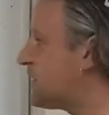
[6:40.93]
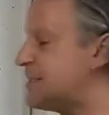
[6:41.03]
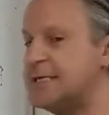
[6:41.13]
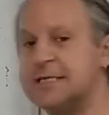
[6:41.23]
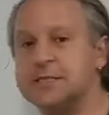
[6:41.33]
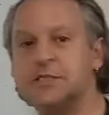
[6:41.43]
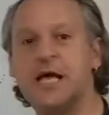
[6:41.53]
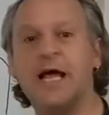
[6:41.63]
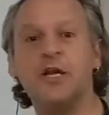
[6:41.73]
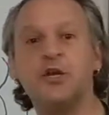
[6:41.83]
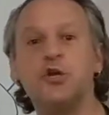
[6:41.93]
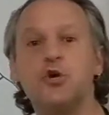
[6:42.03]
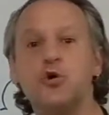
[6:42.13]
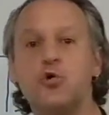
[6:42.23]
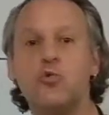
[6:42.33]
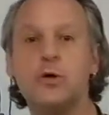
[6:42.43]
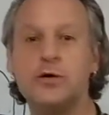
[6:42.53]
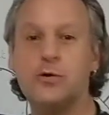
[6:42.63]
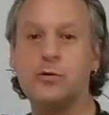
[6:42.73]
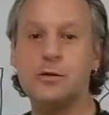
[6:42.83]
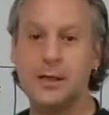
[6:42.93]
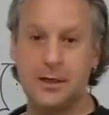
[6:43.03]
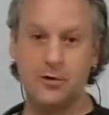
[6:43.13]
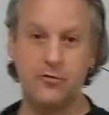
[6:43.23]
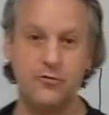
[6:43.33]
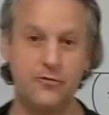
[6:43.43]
the tense and you will love.